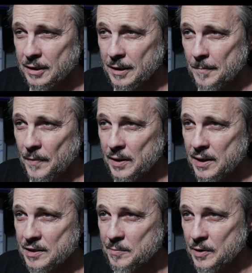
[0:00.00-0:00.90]
I
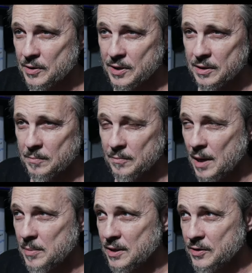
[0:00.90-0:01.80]
guess because
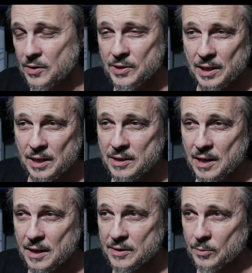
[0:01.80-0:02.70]
maybe it's using the internet
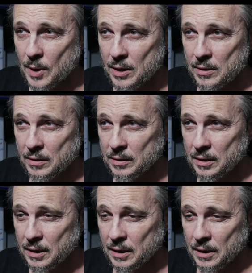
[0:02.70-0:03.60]
as well,
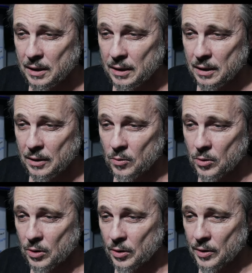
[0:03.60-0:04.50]
or